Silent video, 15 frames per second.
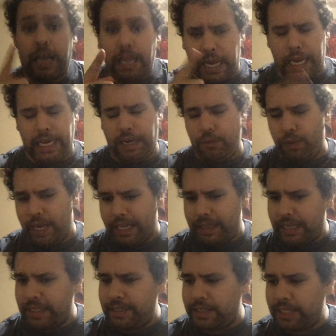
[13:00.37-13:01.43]
Anyway,
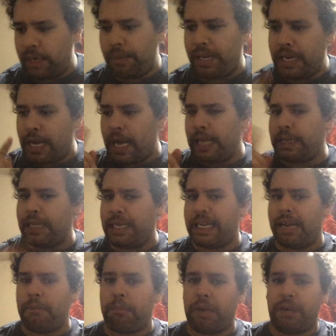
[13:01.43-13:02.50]
ladies and gentlemen, I think
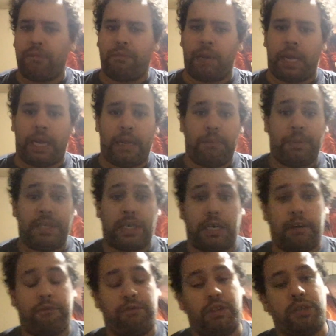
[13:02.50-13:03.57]
I've been I've been
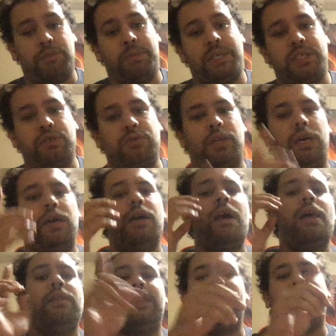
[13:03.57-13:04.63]
talking for a little bit too long.
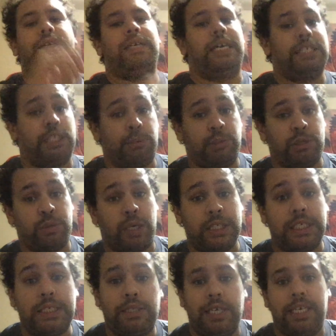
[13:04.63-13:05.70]
Thank you guys so much for
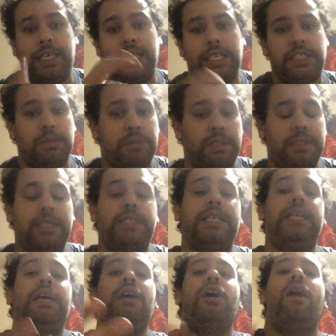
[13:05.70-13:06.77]
watching. Thank you guys so much for
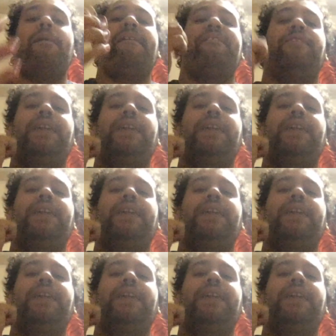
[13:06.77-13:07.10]
listening. Hope everyone